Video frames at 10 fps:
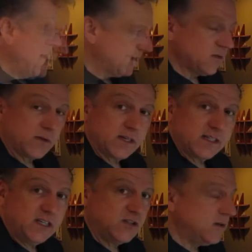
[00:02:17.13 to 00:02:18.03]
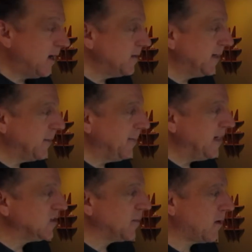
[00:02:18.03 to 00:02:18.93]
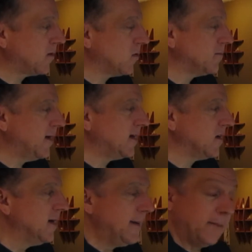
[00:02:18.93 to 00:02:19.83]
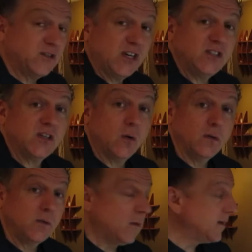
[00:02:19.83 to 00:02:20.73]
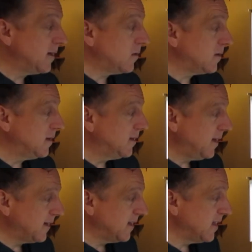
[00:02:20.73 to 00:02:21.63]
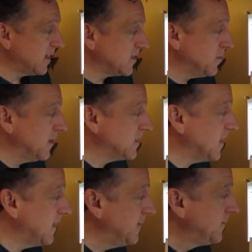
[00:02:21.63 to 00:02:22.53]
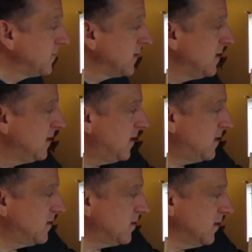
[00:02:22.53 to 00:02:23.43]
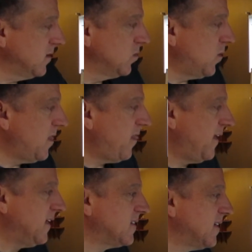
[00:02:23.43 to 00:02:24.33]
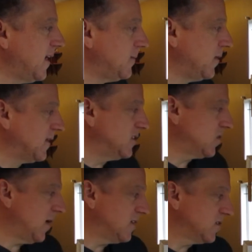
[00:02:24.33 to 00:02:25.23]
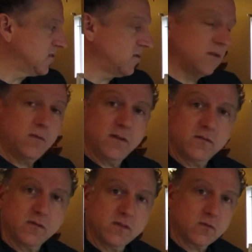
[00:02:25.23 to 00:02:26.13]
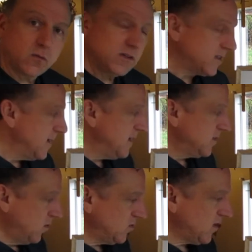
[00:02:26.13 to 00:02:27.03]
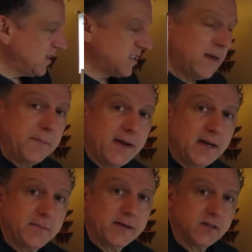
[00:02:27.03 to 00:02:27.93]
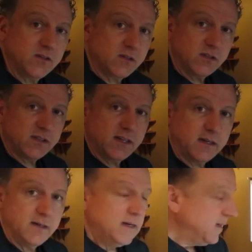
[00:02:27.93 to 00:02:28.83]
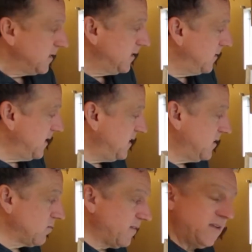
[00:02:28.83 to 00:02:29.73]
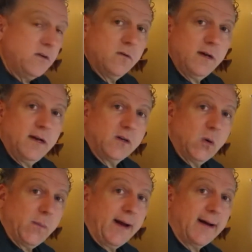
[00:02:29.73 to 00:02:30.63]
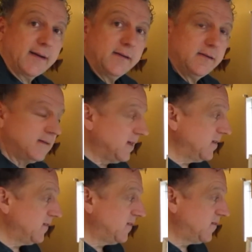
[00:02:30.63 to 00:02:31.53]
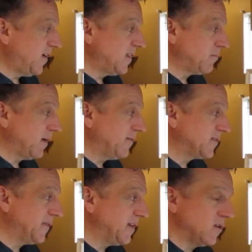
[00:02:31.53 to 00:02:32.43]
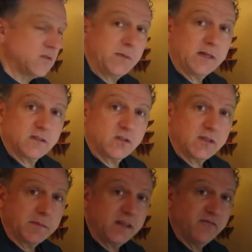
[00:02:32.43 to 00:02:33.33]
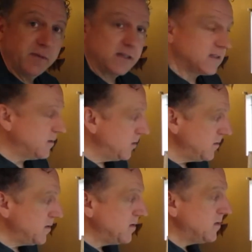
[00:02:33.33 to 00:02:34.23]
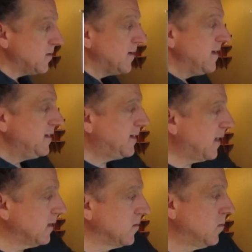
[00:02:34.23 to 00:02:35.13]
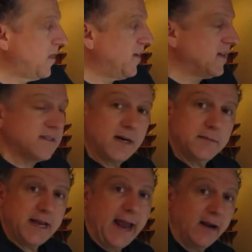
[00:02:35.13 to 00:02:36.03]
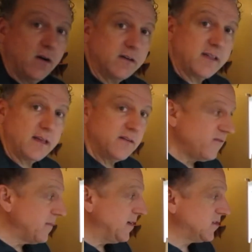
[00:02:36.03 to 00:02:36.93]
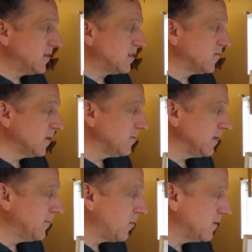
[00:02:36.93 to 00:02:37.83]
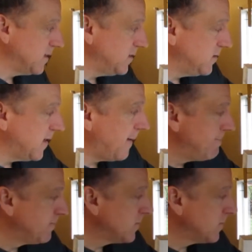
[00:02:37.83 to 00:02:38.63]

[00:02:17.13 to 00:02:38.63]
So we're going to teach you how to make a major bar chord minor by changing only one note. Again, that gets pretty exciting. You're going to learn one thing at a time. Okay, so as you're going through this course, don't try to skip ahead, because you're just going to need to review and go back and find the previous videos because there's something you've missed. No. You got to learn one thing at a time and hang on to that information. It's really, really important that you do that.